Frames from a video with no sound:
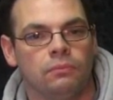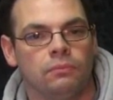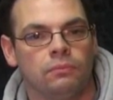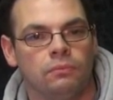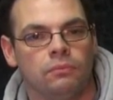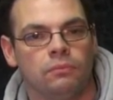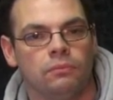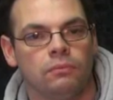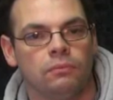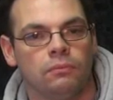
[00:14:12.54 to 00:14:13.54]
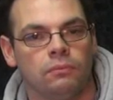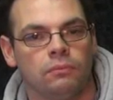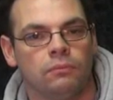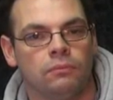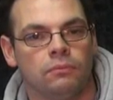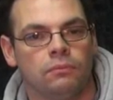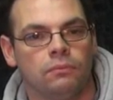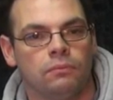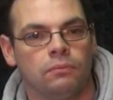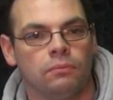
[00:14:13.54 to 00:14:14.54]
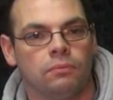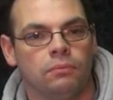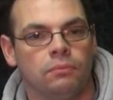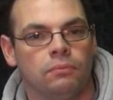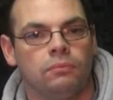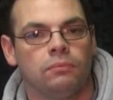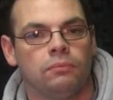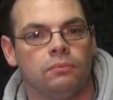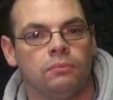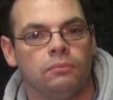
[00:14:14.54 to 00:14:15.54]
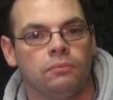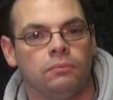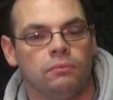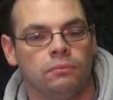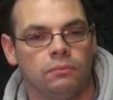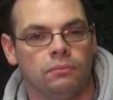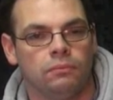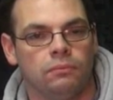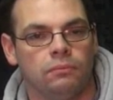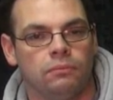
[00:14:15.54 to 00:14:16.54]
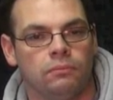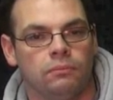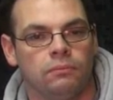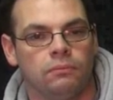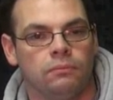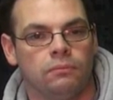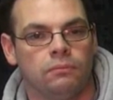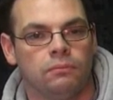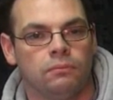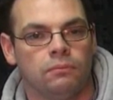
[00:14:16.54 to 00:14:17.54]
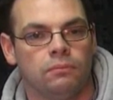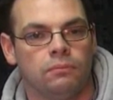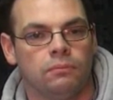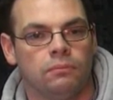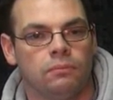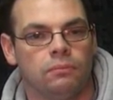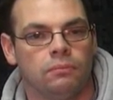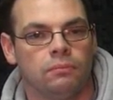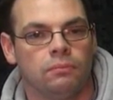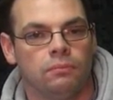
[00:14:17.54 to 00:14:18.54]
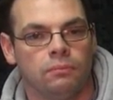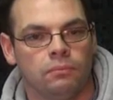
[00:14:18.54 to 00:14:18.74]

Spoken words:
This person isn't speaking.